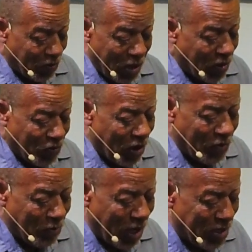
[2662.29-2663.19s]
that, that
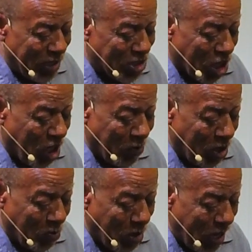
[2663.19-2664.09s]
my needs are going to be
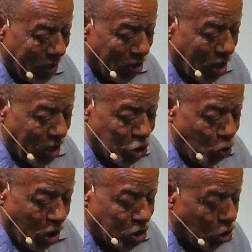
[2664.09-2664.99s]
met. God, you
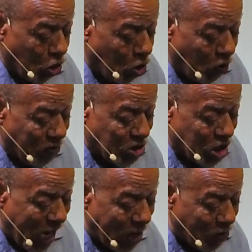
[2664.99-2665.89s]
are Jehovah
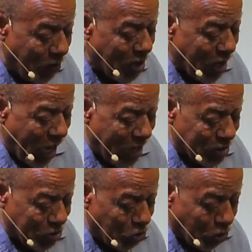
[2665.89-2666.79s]
Jireh,
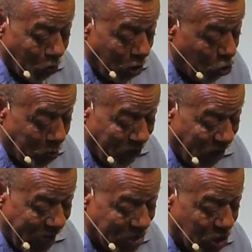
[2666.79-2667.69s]
and you're the one who
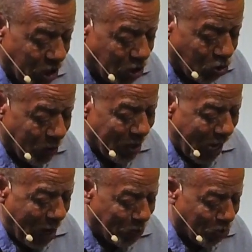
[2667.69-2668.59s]
provides. Thank you, Lord.
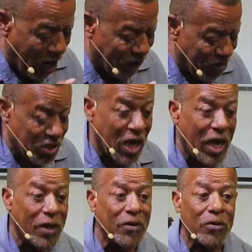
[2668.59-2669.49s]
I
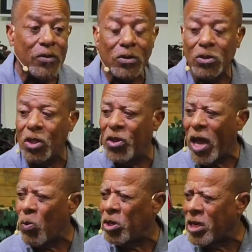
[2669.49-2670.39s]
prophesy to
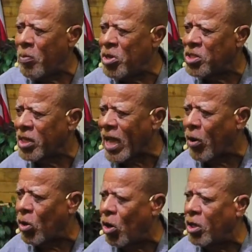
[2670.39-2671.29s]
that which I'm missing
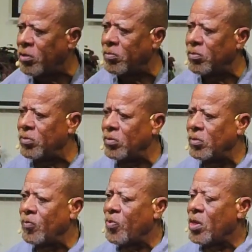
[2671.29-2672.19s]
out on.
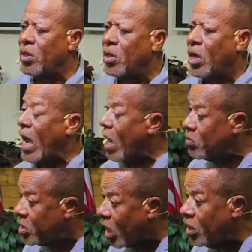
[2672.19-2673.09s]
I'm
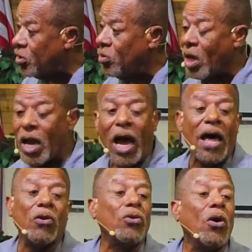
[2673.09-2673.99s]
telling you, I
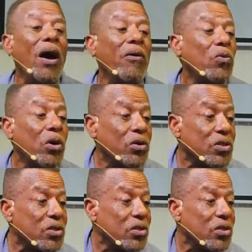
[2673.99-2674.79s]
don't know how it works,